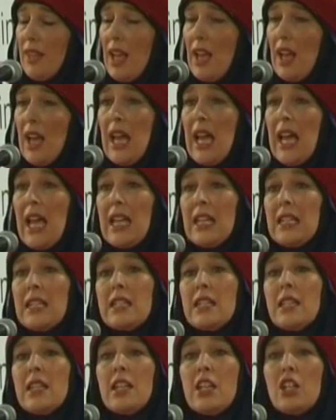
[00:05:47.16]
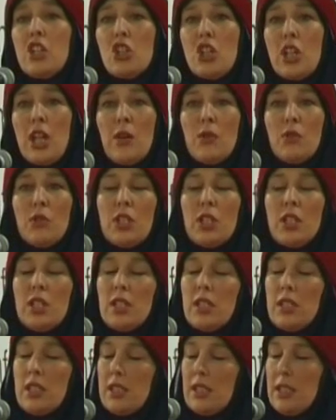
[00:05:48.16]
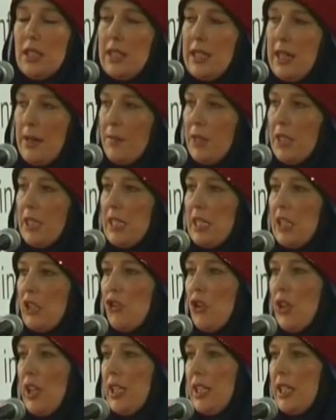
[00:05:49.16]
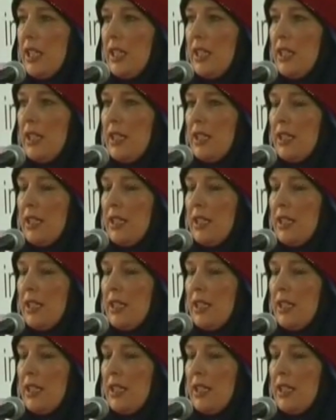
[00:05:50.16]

And they shouted and demonstrated,